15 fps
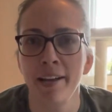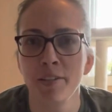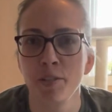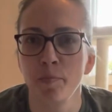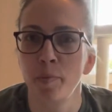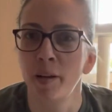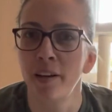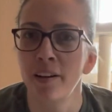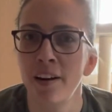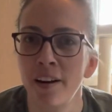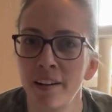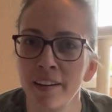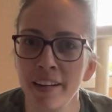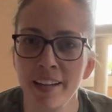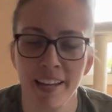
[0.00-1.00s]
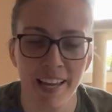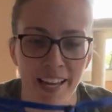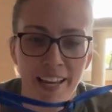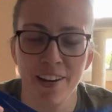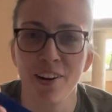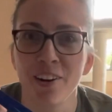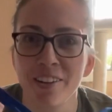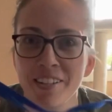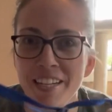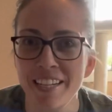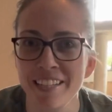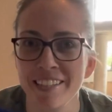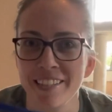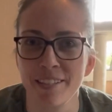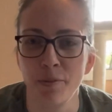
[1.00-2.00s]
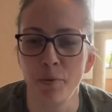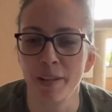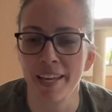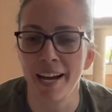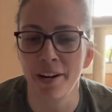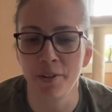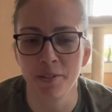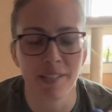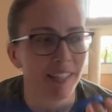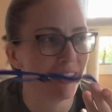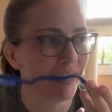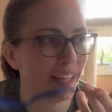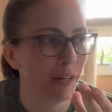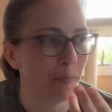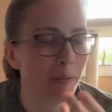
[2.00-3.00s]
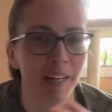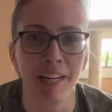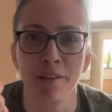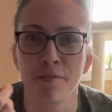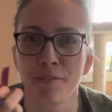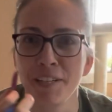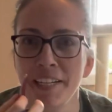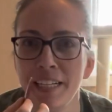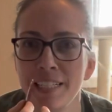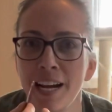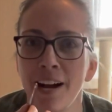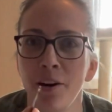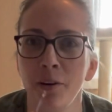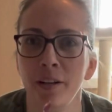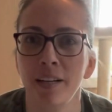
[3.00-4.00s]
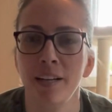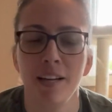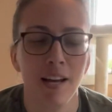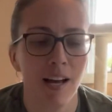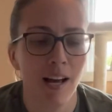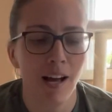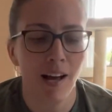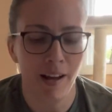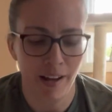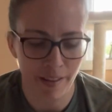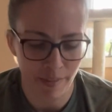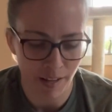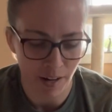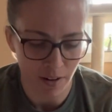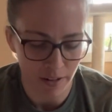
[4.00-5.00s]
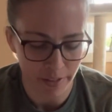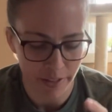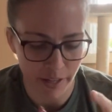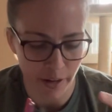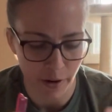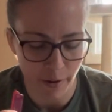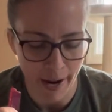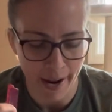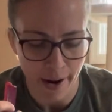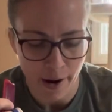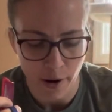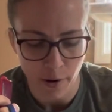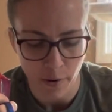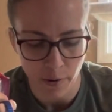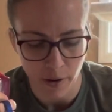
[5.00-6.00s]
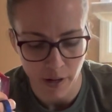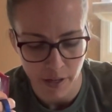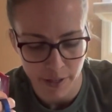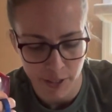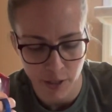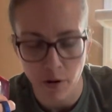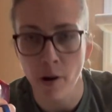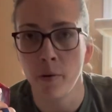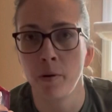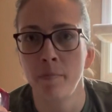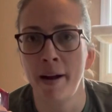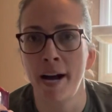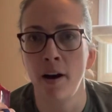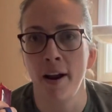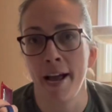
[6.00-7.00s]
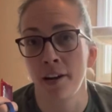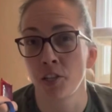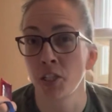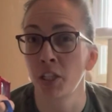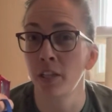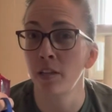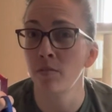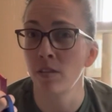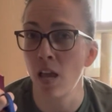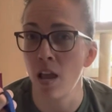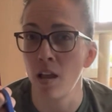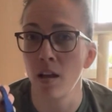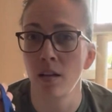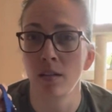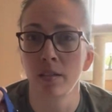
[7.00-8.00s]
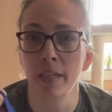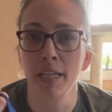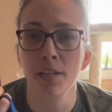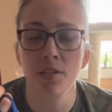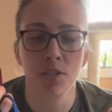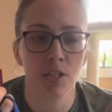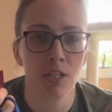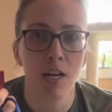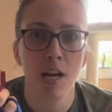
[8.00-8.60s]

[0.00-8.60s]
to put on a harness without them getting freaked out, and then also how to go about actually using a leash